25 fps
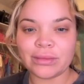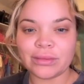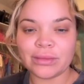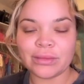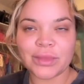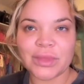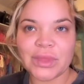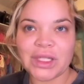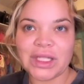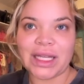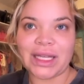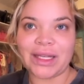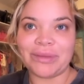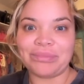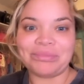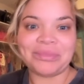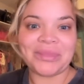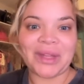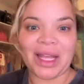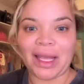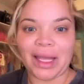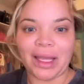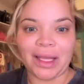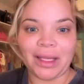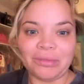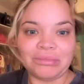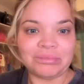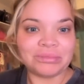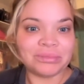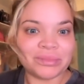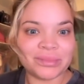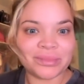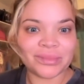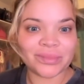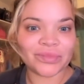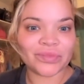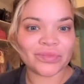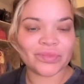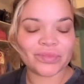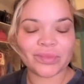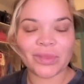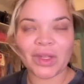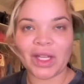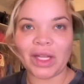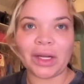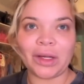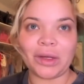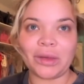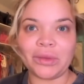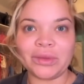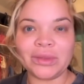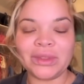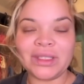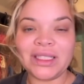to like hate, you know